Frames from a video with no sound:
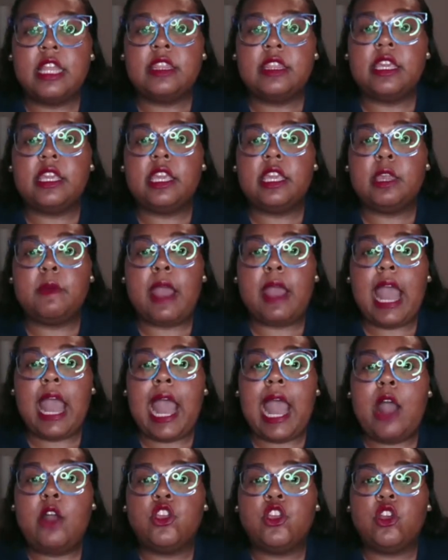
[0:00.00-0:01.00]
thinking about
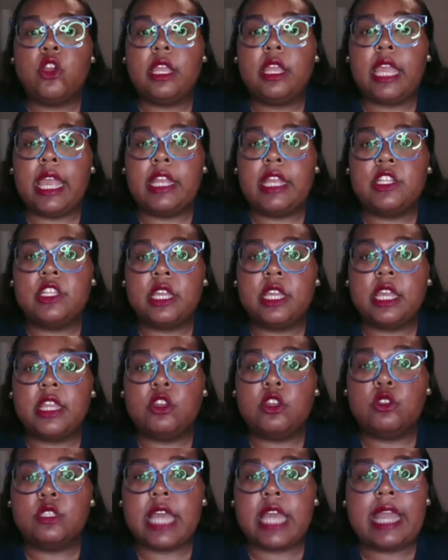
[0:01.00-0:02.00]
how you're engaging in
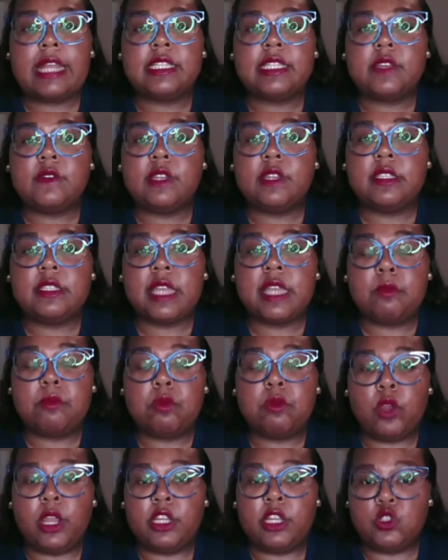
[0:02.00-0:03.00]
those activities that
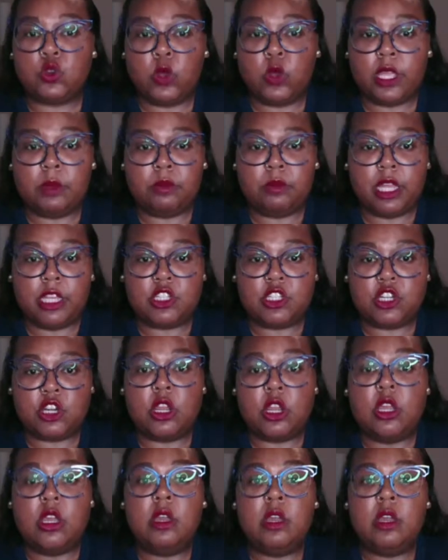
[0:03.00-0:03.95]
bring joy and pleasure,